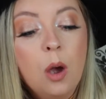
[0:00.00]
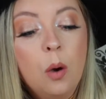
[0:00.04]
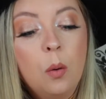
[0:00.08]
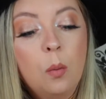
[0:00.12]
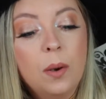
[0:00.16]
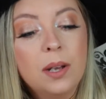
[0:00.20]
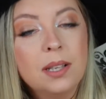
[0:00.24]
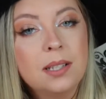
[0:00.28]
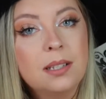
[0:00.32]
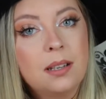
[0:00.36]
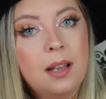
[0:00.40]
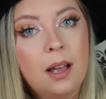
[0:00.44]

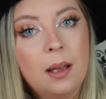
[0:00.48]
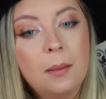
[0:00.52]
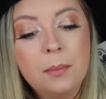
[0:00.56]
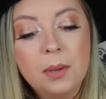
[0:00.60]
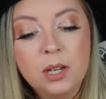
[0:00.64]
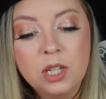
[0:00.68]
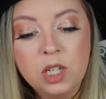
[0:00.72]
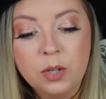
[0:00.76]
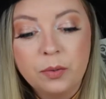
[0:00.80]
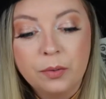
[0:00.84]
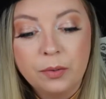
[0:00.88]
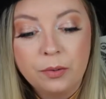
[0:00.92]
Was not
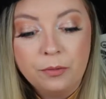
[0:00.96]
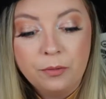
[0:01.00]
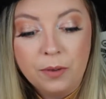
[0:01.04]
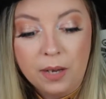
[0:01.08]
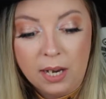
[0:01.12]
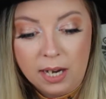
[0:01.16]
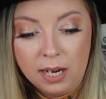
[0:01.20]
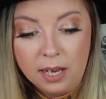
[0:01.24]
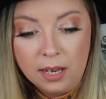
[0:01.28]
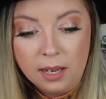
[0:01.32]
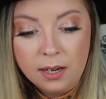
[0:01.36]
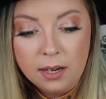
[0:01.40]
much of a
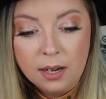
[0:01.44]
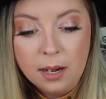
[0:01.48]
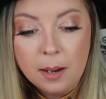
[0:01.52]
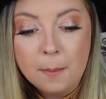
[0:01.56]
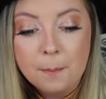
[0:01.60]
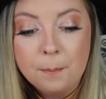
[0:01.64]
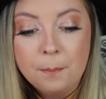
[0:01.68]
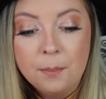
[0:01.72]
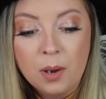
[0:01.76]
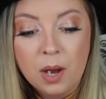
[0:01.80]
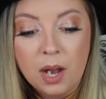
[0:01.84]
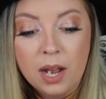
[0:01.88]

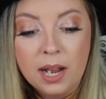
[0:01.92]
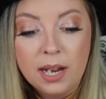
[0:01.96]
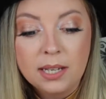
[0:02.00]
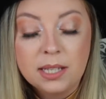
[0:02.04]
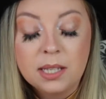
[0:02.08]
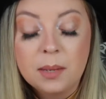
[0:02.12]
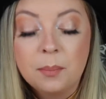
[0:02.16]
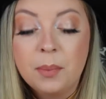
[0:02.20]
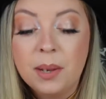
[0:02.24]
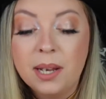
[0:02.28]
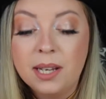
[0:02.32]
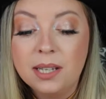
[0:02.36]
fan, but
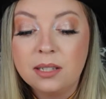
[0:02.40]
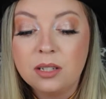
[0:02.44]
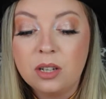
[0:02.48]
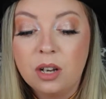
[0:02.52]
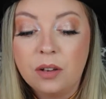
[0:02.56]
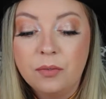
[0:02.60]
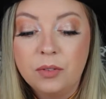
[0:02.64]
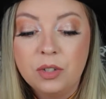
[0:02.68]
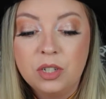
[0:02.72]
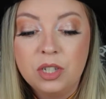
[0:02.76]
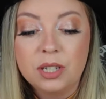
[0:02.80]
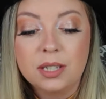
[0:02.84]
based
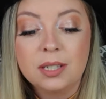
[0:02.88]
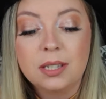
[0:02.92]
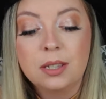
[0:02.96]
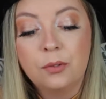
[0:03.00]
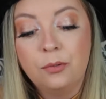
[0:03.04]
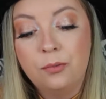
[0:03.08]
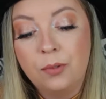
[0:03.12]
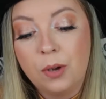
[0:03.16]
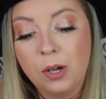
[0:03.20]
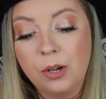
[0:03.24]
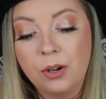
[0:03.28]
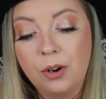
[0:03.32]
off of just the
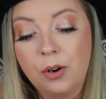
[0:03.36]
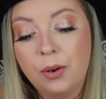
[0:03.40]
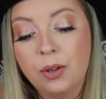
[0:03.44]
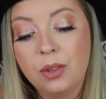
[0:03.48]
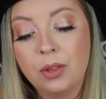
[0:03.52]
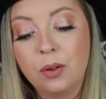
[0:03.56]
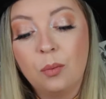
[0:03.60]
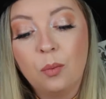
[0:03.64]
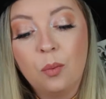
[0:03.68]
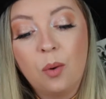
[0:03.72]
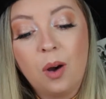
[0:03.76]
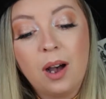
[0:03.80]
photo and
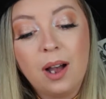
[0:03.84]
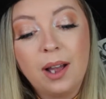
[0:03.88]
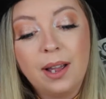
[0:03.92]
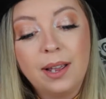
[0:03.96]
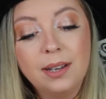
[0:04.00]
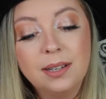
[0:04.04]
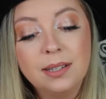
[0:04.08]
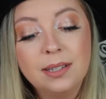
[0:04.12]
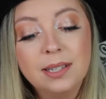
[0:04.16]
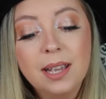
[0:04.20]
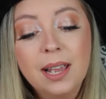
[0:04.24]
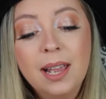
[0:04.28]
the
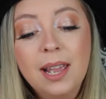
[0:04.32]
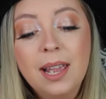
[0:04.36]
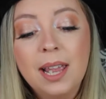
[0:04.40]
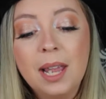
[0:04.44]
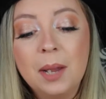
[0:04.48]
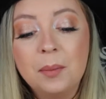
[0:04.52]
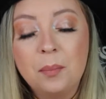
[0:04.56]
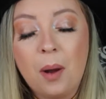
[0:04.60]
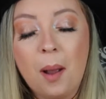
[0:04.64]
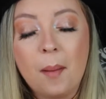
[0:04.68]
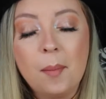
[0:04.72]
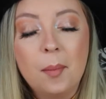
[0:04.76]
wand,
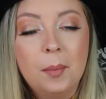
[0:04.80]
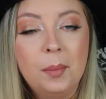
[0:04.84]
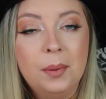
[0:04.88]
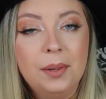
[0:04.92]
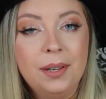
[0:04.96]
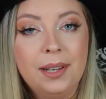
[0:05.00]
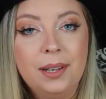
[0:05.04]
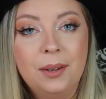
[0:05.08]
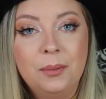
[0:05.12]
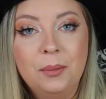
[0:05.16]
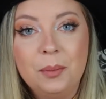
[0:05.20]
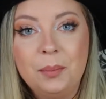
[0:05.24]
it
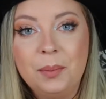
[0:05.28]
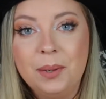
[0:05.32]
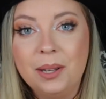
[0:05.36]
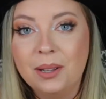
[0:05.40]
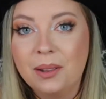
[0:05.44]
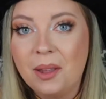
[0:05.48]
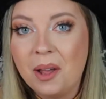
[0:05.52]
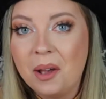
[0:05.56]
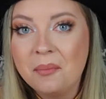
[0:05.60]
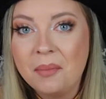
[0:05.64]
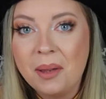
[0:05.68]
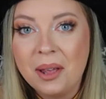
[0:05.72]
probably would be a
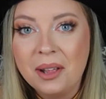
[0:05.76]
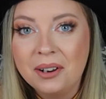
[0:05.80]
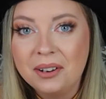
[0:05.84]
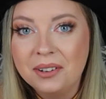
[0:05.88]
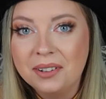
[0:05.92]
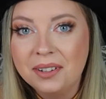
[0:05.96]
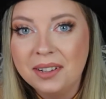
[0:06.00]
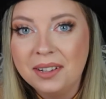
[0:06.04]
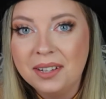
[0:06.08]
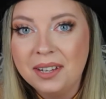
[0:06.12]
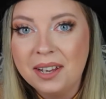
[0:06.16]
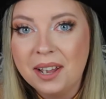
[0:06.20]
lot better
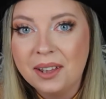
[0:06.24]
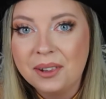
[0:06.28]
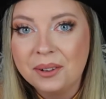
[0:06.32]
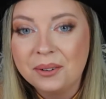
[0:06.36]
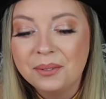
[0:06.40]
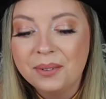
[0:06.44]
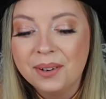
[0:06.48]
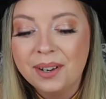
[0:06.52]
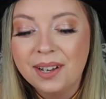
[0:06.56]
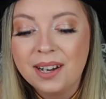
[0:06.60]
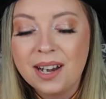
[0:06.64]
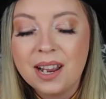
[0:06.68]
than the other
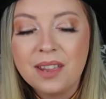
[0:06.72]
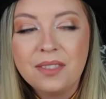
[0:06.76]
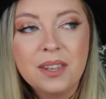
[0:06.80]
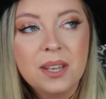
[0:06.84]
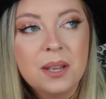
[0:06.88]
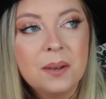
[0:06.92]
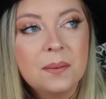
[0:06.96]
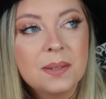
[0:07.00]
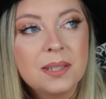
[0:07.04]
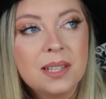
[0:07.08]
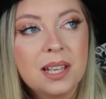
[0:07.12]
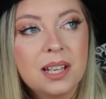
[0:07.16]
one. I think
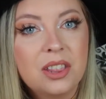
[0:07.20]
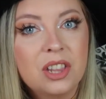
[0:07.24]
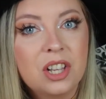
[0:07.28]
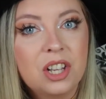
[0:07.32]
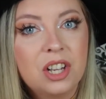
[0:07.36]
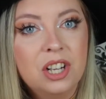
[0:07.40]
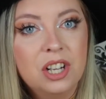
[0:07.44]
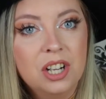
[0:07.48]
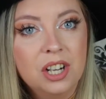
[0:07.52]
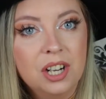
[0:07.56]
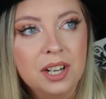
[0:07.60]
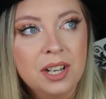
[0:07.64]
it was like the
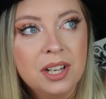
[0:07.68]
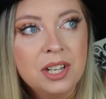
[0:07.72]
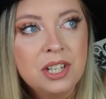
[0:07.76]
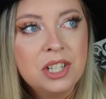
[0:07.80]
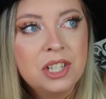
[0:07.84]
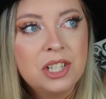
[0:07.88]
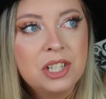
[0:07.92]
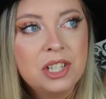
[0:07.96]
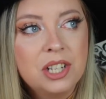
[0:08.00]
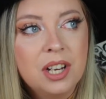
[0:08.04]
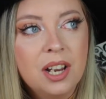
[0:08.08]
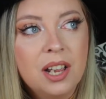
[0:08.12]

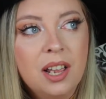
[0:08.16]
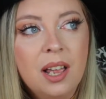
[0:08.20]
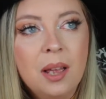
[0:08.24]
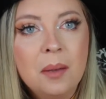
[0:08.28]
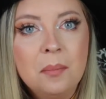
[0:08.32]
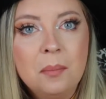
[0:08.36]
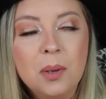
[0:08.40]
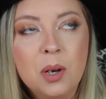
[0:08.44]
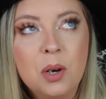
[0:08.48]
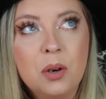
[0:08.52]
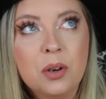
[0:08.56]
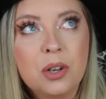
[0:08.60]
Kush,
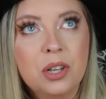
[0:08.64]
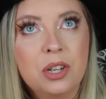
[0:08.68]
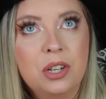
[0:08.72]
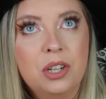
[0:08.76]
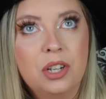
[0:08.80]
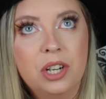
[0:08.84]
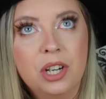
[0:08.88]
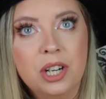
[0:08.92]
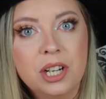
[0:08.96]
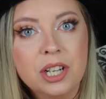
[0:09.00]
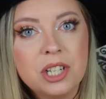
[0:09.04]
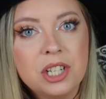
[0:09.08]
Milk
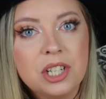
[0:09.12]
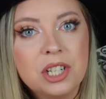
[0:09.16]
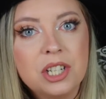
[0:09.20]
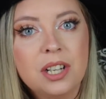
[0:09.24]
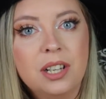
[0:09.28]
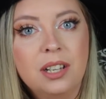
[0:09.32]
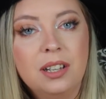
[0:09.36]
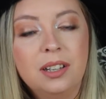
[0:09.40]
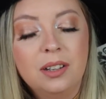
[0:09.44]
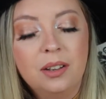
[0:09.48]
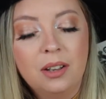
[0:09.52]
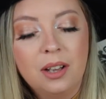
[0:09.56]
Kush
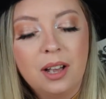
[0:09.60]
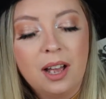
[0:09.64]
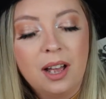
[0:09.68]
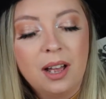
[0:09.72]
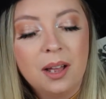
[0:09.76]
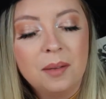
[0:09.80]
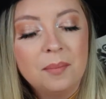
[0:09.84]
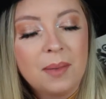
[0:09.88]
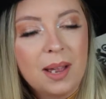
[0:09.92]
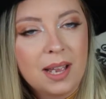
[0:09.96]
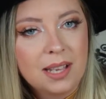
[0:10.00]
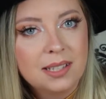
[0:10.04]

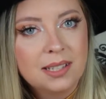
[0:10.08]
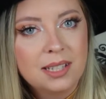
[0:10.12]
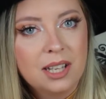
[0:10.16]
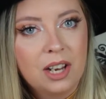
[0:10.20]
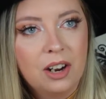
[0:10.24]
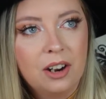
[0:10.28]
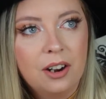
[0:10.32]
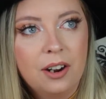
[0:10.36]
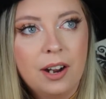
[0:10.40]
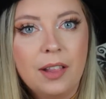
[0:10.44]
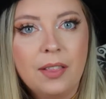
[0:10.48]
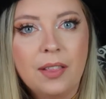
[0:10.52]
uh,
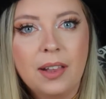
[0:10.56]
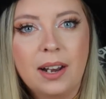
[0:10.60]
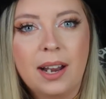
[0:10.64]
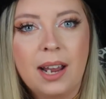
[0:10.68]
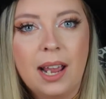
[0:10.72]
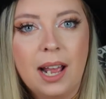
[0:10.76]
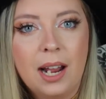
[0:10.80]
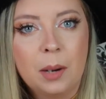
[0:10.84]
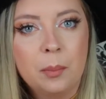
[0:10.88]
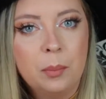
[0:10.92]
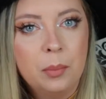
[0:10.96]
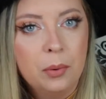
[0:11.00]
mascara and then I
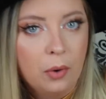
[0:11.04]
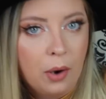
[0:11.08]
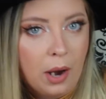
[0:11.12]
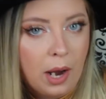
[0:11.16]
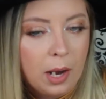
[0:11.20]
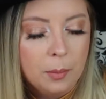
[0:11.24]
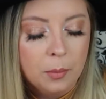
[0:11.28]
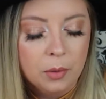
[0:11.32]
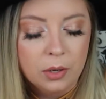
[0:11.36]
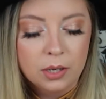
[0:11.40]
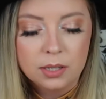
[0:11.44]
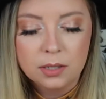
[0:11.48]
had a
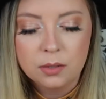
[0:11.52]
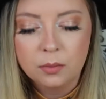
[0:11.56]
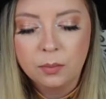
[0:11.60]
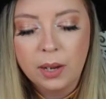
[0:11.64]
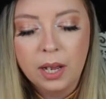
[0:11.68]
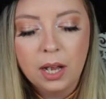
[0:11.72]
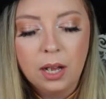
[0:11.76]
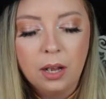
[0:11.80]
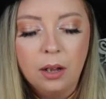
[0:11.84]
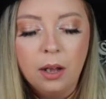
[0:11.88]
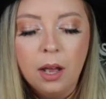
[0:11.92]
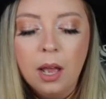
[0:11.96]
primer as
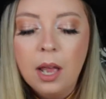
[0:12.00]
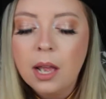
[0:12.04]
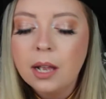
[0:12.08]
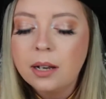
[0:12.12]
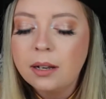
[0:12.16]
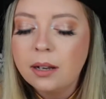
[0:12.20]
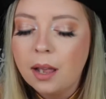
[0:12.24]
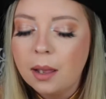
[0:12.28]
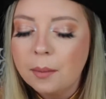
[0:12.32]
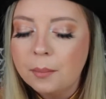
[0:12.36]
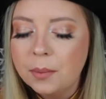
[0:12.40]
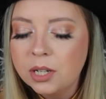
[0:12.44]
well.
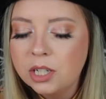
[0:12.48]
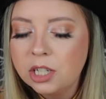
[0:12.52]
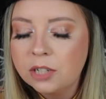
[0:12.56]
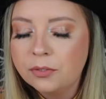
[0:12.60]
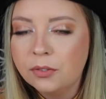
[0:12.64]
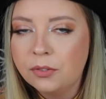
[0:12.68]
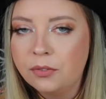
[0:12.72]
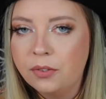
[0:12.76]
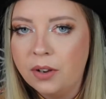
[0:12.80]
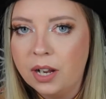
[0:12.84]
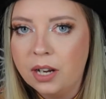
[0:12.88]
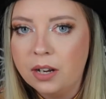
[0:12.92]
Not much of
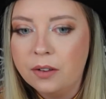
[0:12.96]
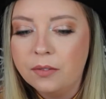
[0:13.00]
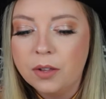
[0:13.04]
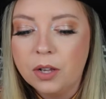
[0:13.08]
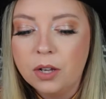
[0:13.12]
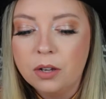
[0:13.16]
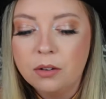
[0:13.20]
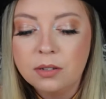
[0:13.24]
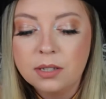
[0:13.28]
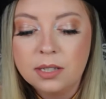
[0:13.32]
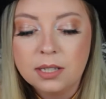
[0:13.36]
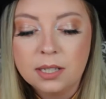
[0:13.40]
a fan of
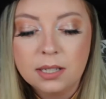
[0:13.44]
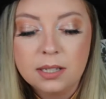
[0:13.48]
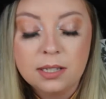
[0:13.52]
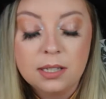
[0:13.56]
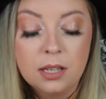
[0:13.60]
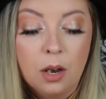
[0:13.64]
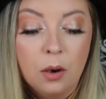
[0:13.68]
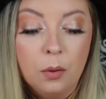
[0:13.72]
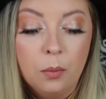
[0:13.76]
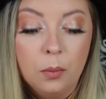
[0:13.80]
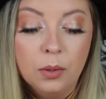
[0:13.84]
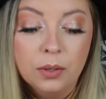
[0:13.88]
those,
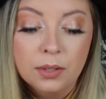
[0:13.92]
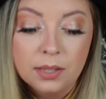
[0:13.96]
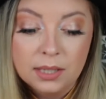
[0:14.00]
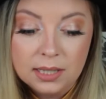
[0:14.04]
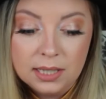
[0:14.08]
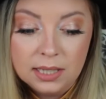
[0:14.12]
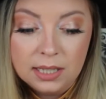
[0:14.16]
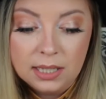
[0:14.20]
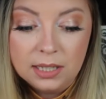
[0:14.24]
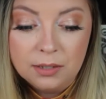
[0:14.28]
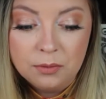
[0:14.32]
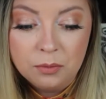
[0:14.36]
so we'll
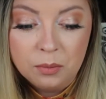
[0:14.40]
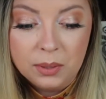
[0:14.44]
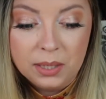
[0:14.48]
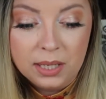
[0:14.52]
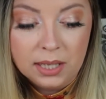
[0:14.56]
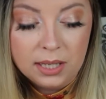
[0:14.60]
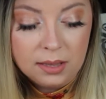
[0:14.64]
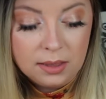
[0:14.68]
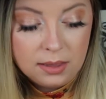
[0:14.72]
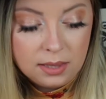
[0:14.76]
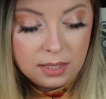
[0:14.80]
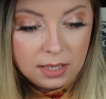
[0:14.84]
see if we
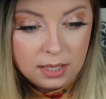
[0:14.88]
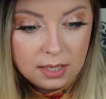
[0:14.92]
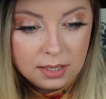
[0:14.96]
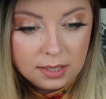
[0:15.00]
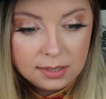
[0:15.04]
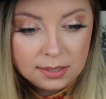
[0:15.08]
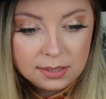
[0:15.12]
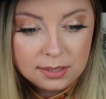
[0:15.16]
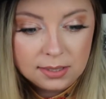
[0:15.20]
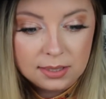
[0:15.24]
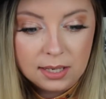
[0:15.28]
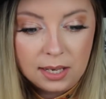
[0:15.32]
get
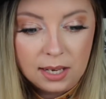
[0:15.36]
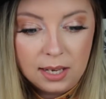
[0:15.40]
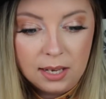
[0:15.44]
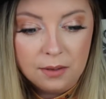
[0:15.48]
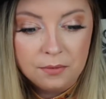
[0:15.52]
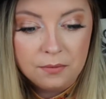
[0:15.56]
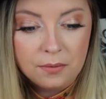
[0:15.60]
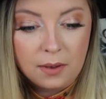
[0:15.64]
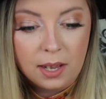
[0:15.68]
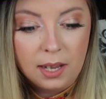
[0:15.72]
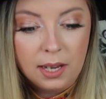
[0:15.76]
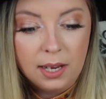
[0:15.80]
this,
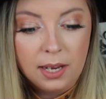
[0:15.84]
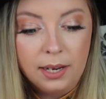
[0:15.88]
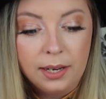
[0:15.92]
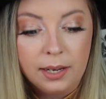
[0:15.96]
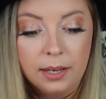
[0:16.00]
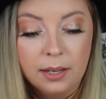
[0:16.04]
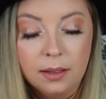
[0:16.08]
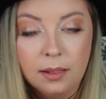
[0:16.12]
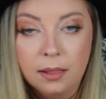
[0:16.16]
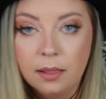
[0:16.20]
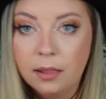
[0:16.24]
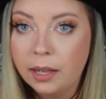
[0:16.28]
if
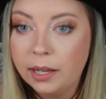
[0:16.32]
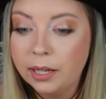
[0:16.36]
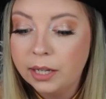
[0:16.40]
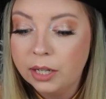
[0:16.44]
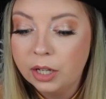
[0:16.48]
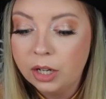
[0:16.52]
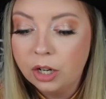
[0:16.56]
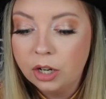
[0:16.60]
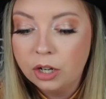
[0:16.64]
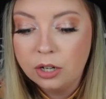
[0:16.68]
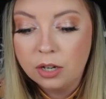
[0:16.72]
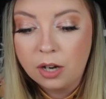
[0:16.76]
I like
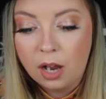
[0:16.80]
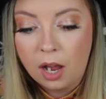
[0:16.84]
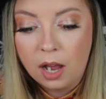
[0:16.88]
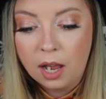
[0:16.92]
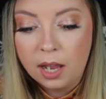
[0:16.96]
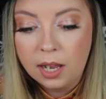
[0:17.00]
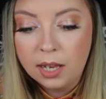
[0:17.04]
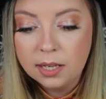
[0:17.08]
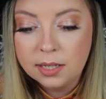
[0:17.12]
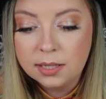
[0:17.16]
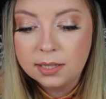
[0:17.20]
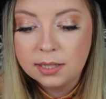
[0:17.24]
it or
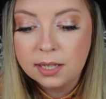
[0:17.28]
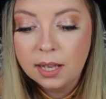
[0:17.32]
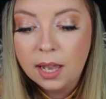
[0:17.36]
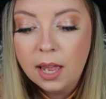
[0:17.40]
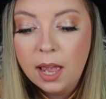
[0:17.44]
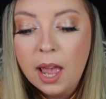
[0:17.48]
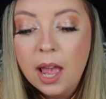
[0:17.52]
not.